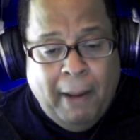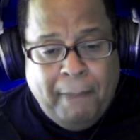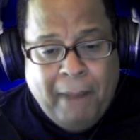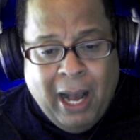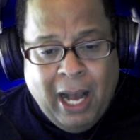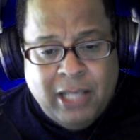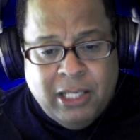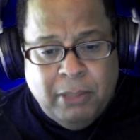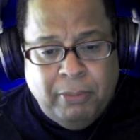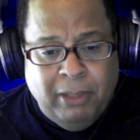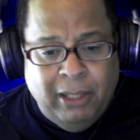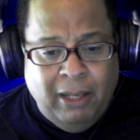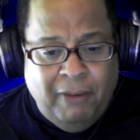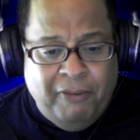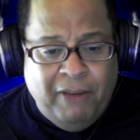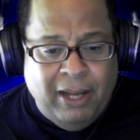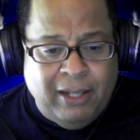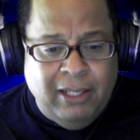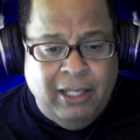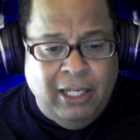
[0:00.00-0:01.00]
possibly
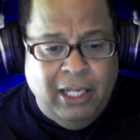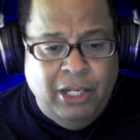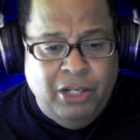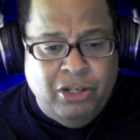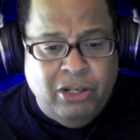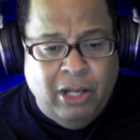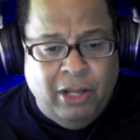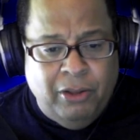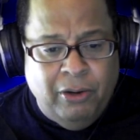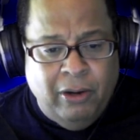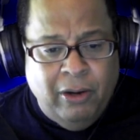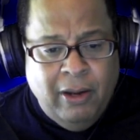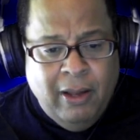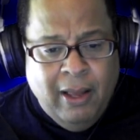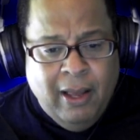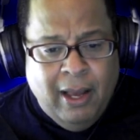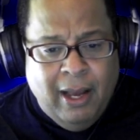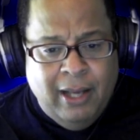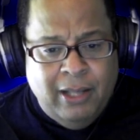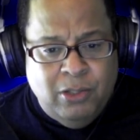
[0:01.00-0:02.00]
affecting each other
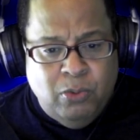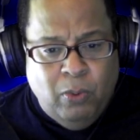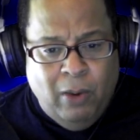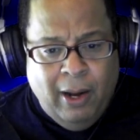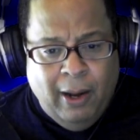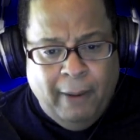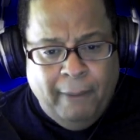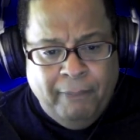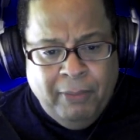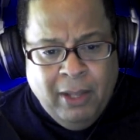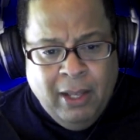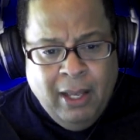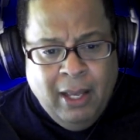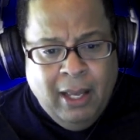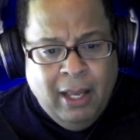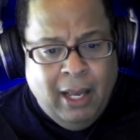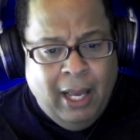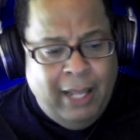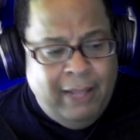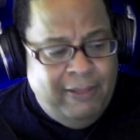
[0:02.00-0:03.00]
as well.
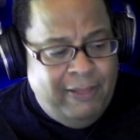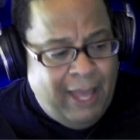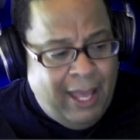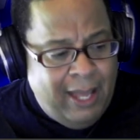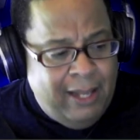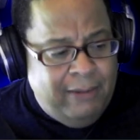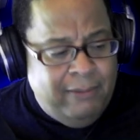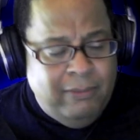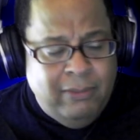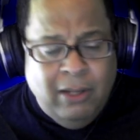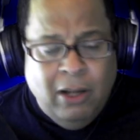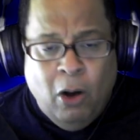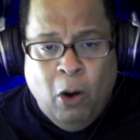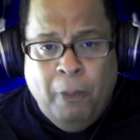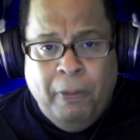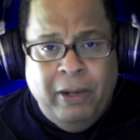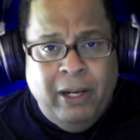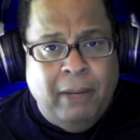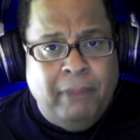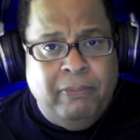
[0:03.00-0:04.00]
And then
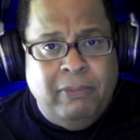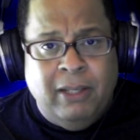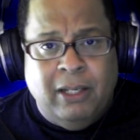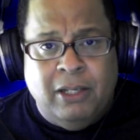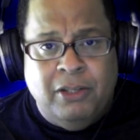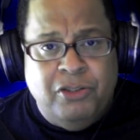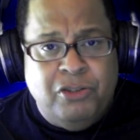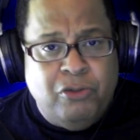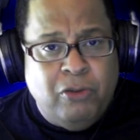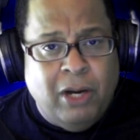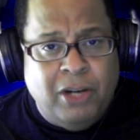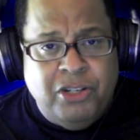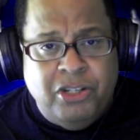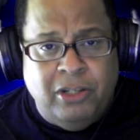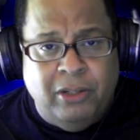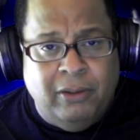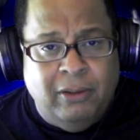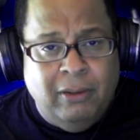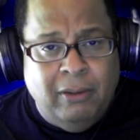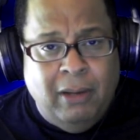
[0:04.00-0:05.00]
open up the
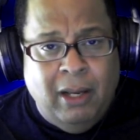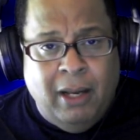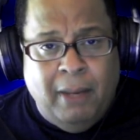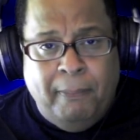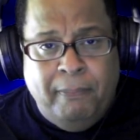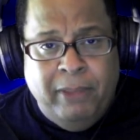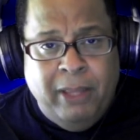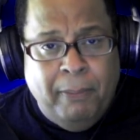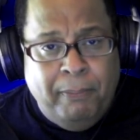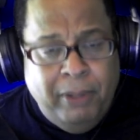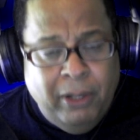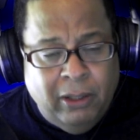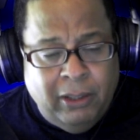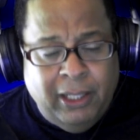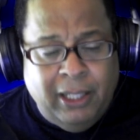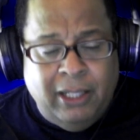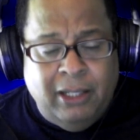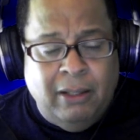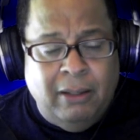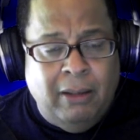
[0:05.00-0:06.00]
construction, the
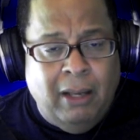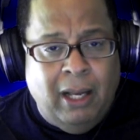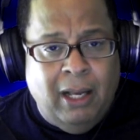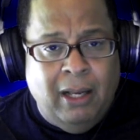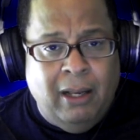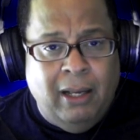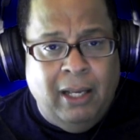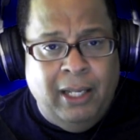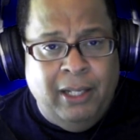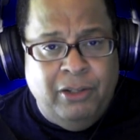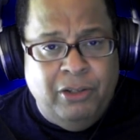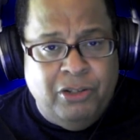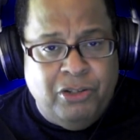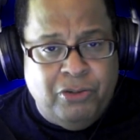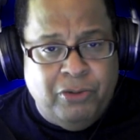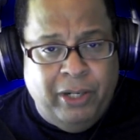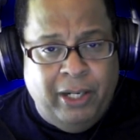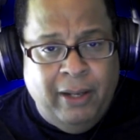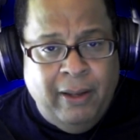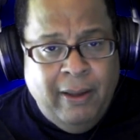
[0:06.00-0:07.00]
building
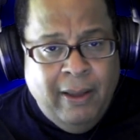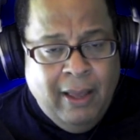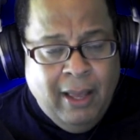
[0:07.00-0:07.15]
industry.